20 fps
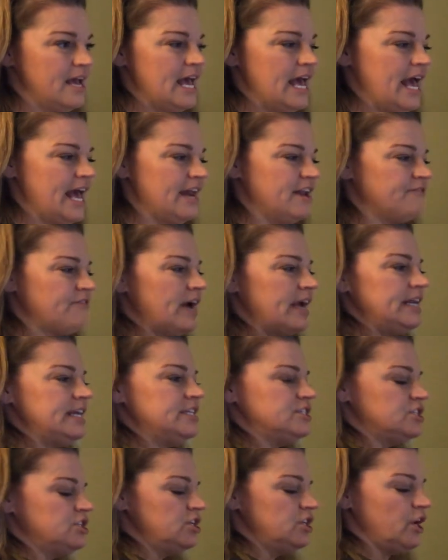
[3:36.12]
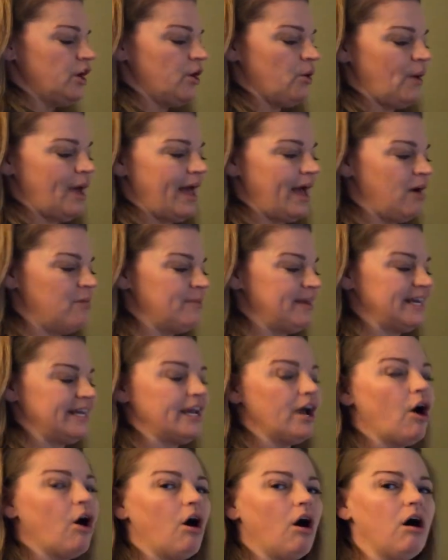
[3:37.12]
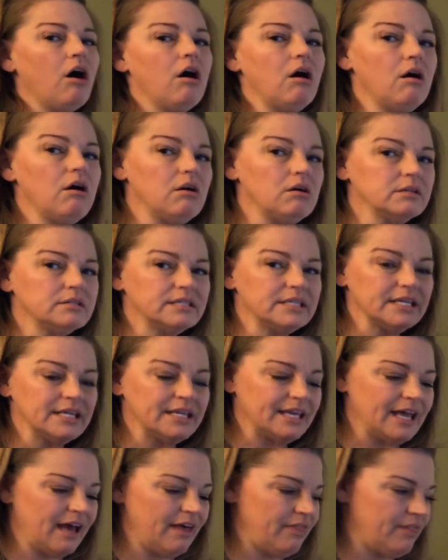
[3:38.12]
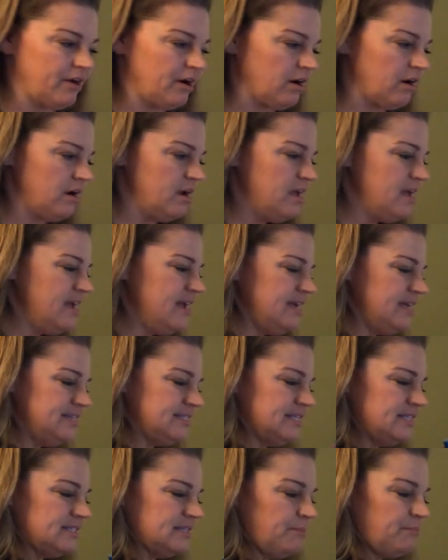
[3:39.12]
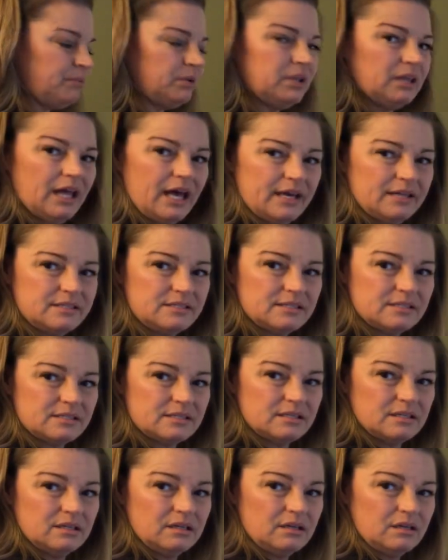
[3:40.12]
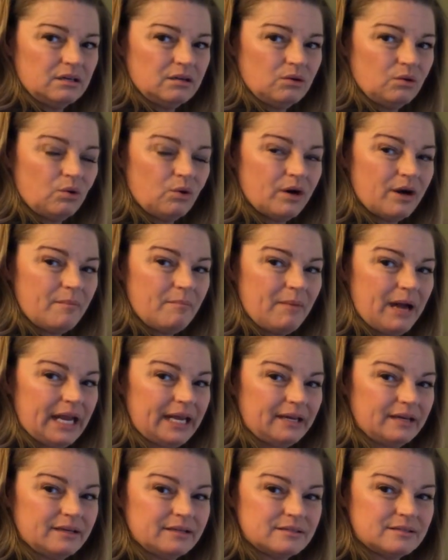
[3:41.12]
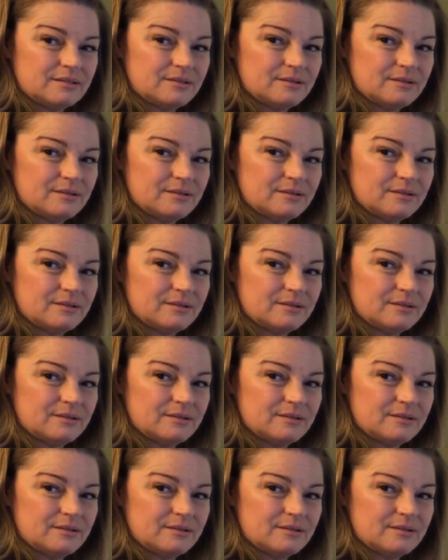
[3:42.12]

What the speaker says: And if I need to know how many all together, is this a plus or a minus?